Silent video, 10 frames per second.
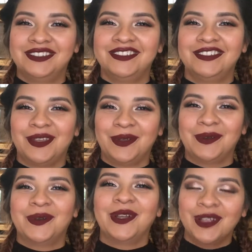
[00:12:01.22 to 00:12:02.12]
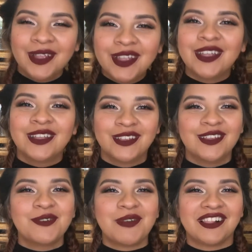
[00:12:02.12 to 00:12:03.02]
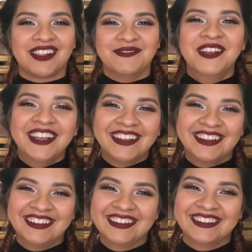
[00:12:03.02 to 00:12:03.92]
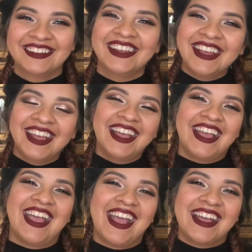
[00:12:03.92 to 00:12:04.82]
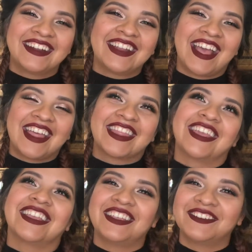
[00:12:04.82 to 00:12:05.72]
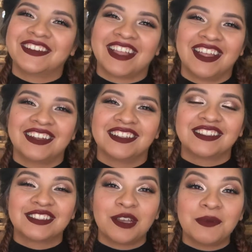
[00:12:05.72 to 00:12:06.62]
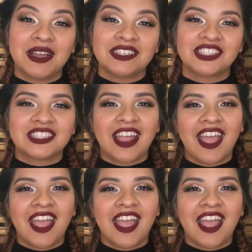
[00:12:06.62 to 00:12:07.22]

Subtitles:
so you're welcome. And thank you again so much.